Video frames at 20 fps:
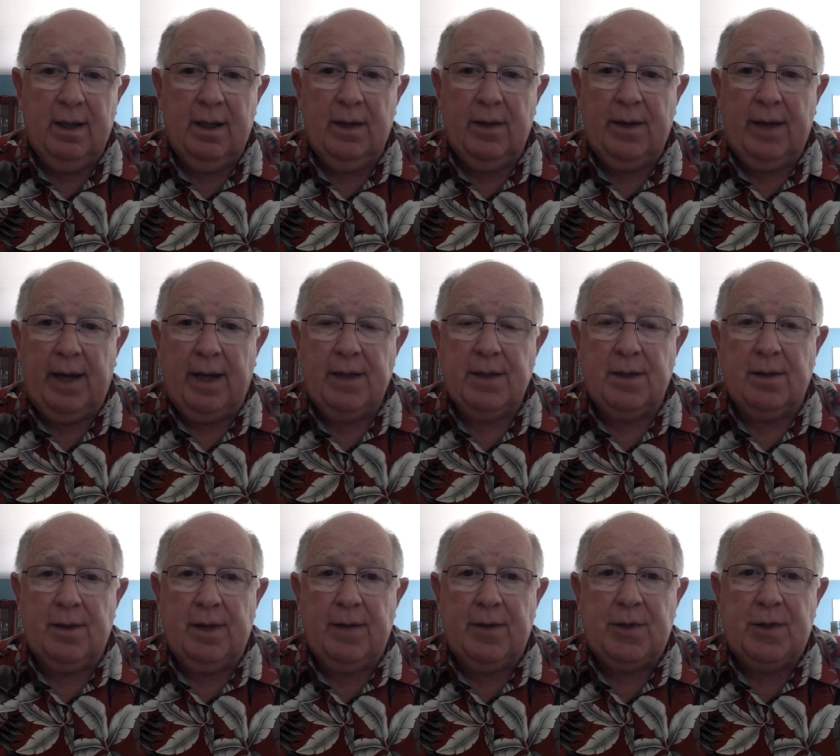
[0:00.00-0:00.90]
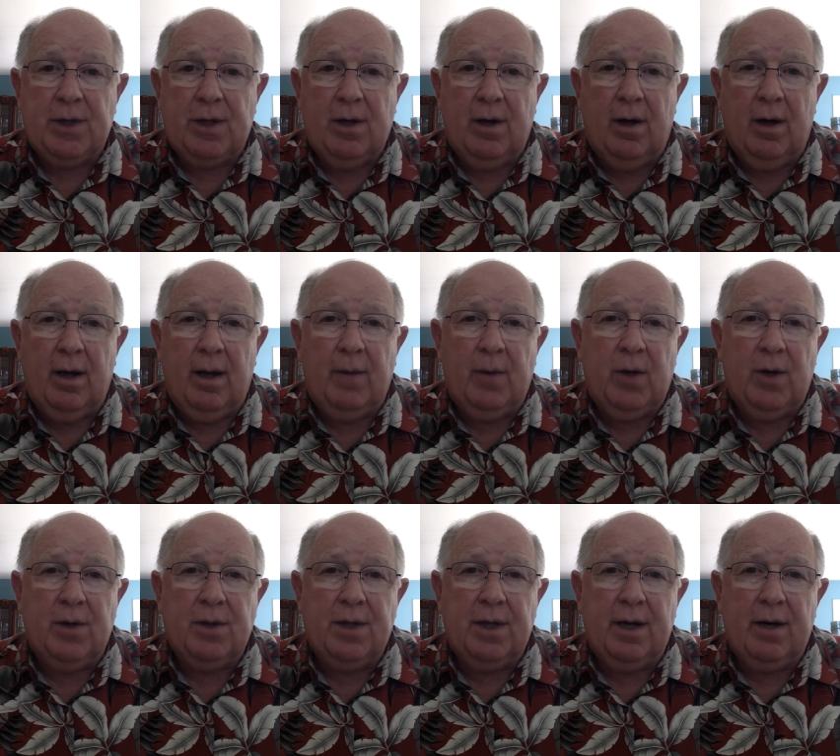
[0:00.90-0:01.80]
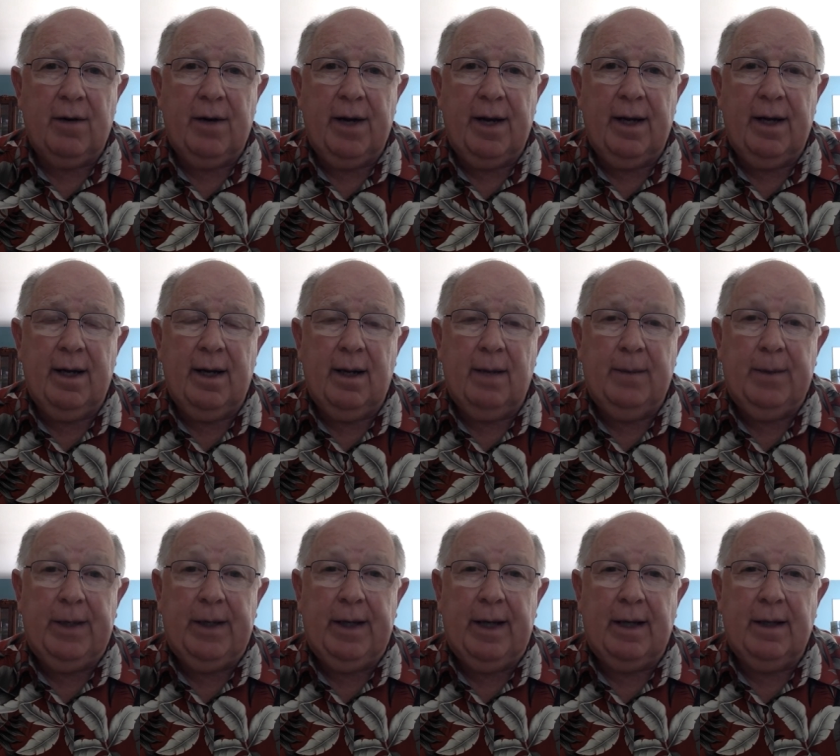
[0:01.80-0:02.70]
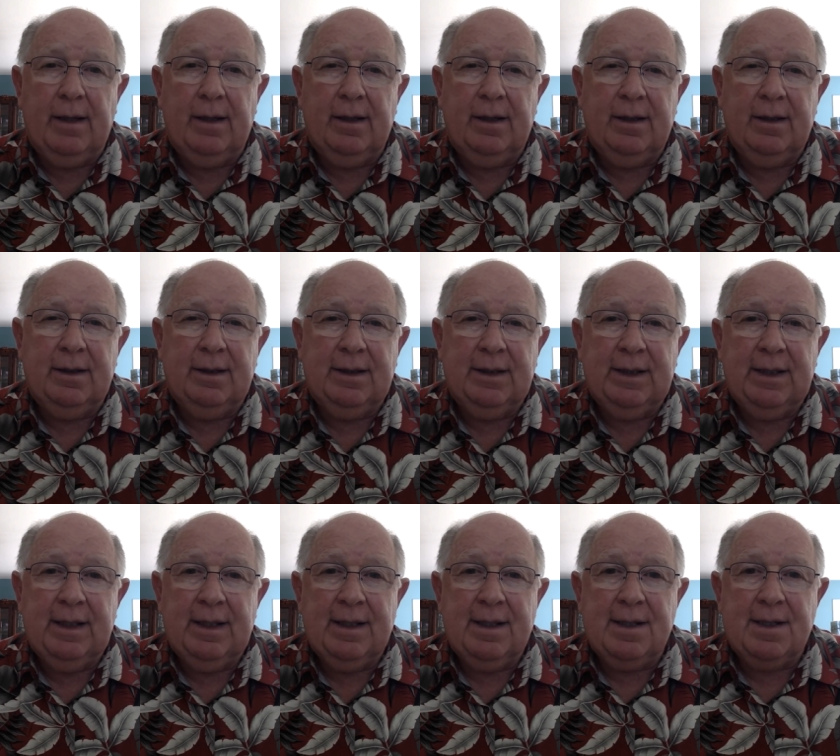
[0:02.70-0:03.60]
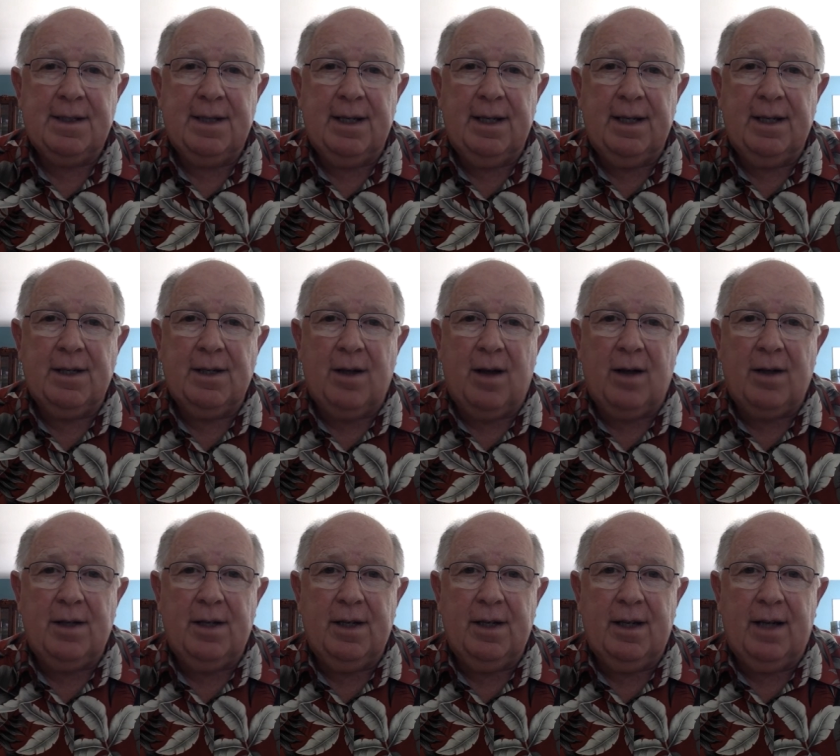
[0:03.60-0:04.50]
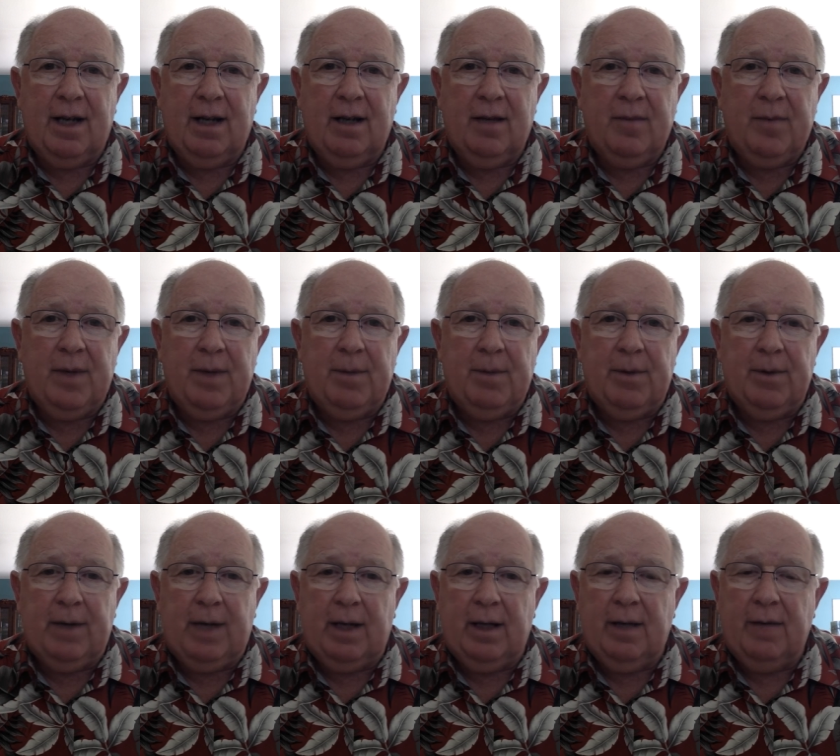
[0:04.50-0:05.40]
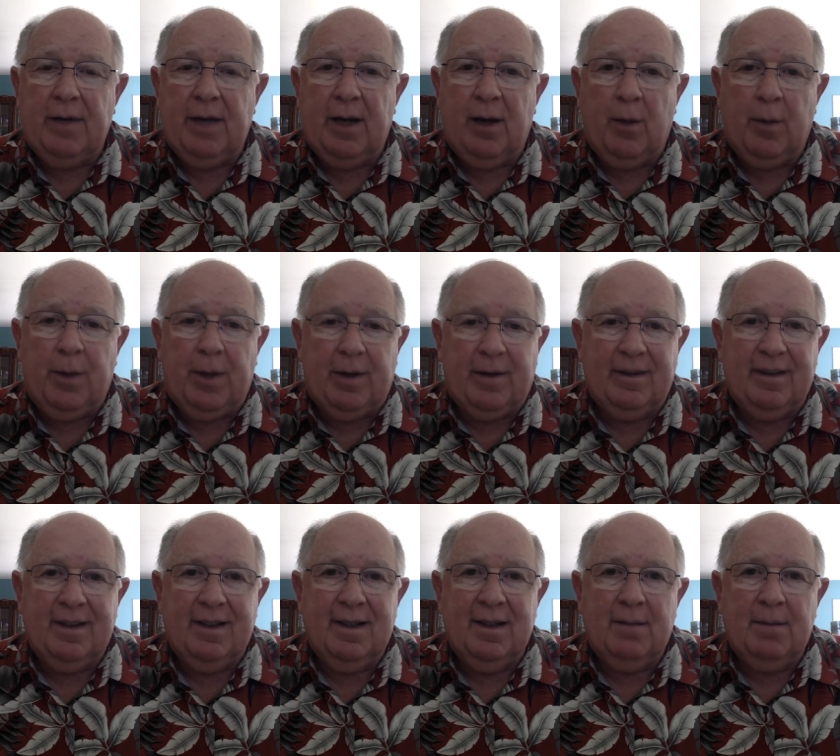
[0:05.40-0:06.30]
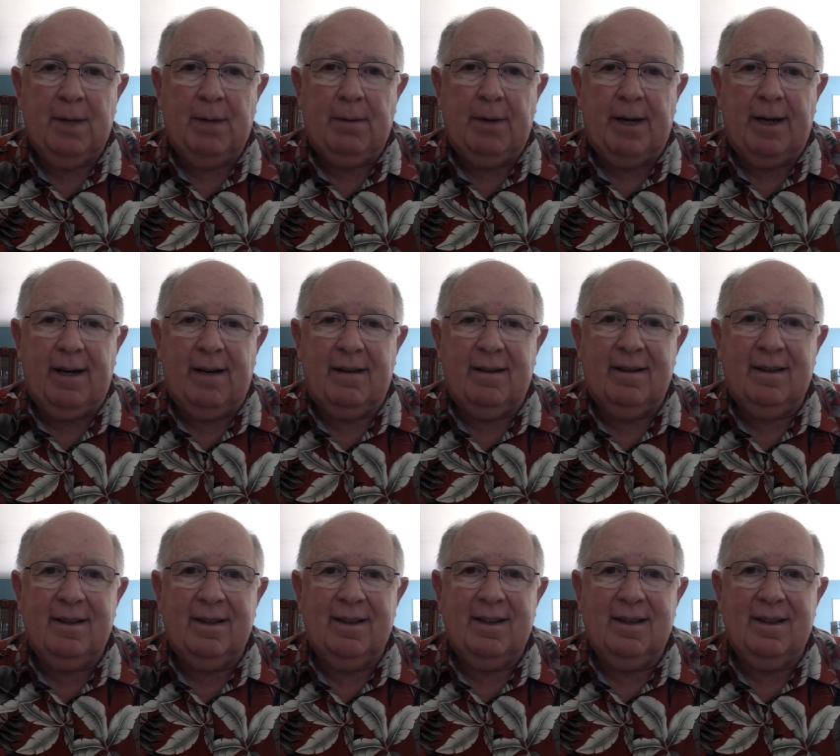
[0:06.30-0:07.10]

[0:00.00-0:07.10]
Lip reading: Okay, so give us a call. I'm Coach Gary, and I'll be glad to see you and talk to you. And I love people, and I'd love to help you. Bye-bye now.